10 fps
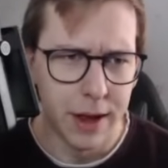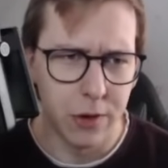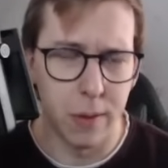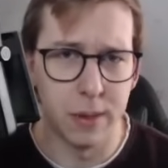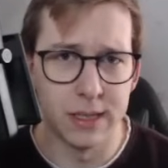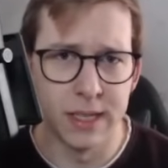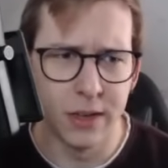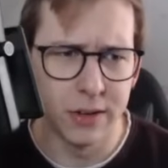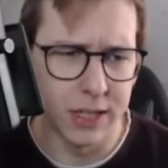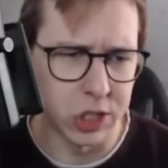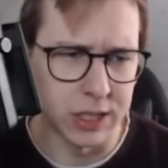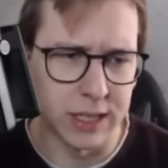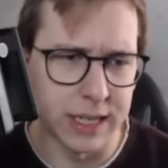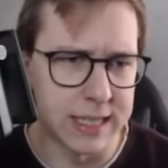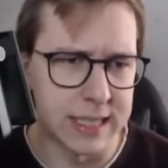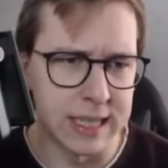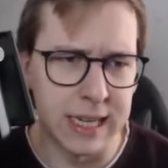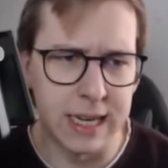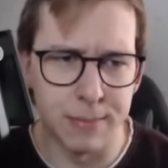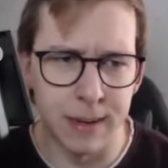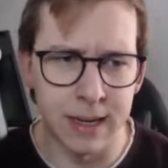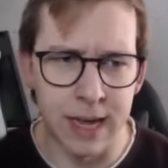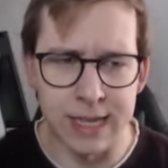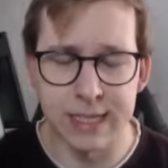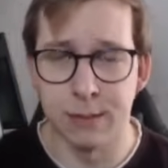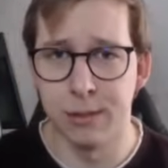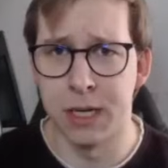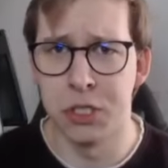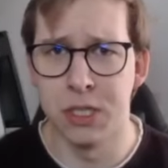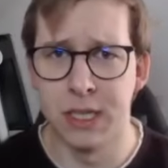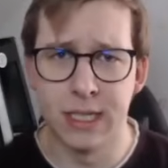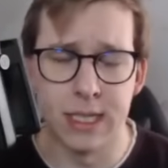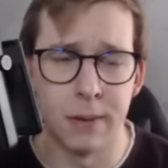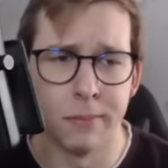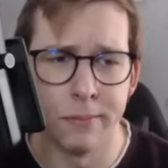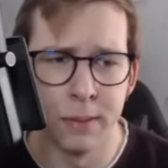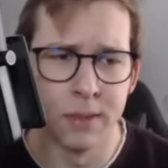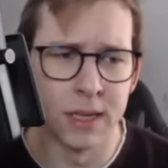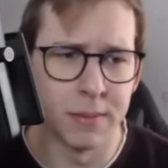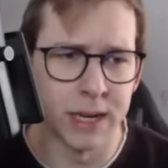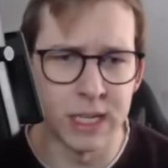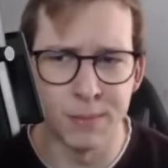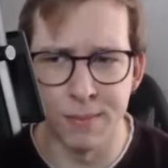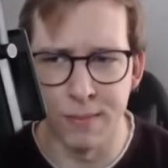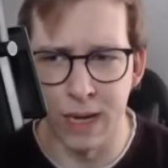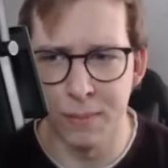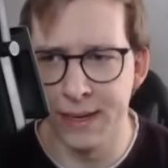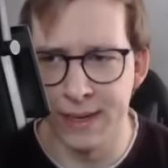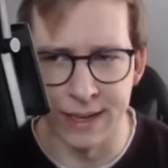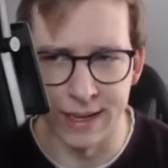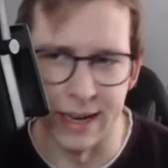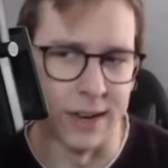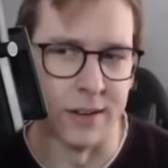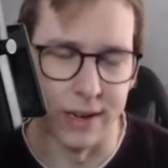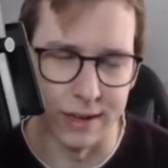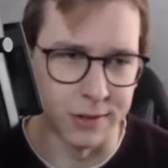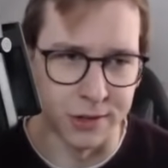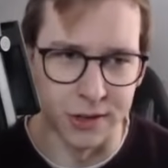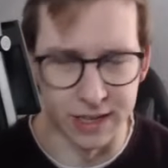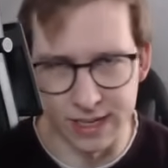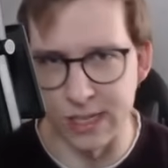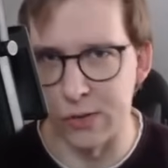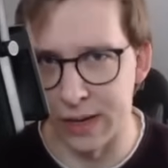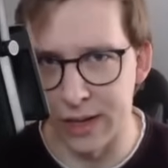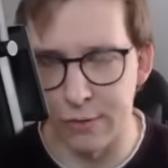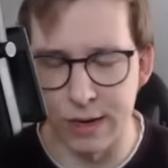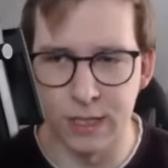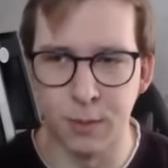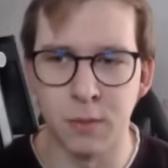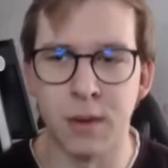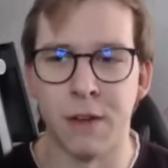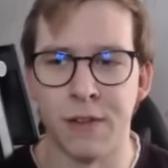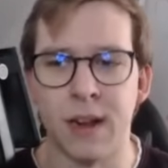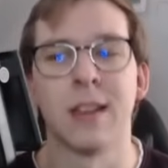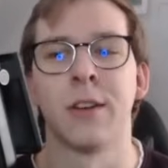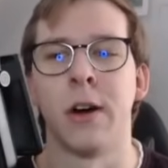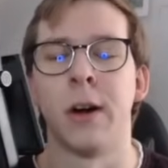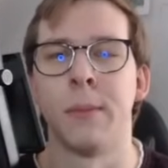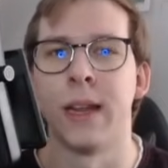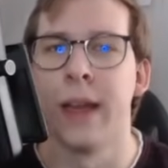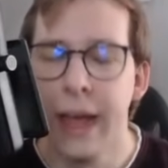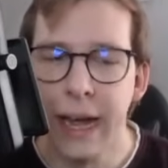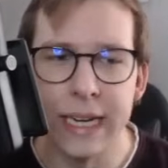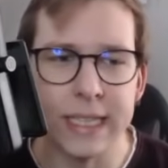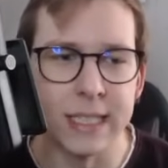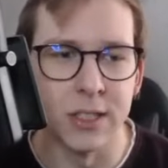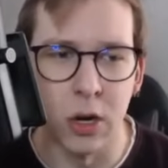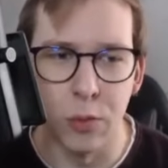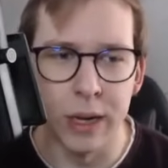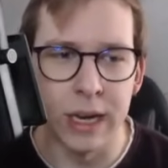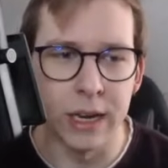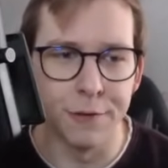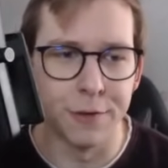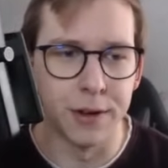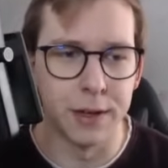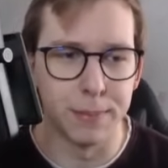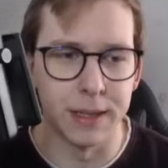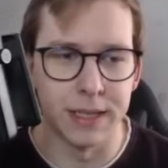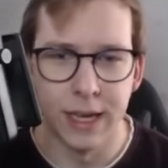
Dwebble is a new addition. It's a C tier pick. Has some potential in some limited metas, but maybe, like, I don't know. Like, currently it's not really the greatest Pokemon. I feel like the current meta is not really it for it, but